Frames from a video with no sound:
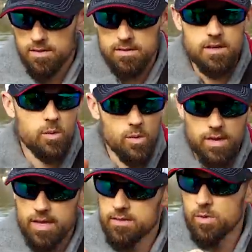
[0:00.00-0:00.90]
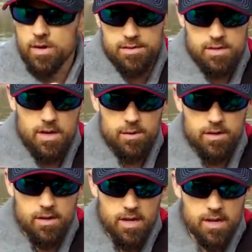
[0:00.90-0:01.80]
steering wheel, that's where it's
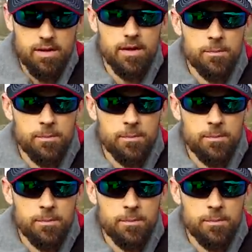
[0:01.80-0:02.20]
going, okay?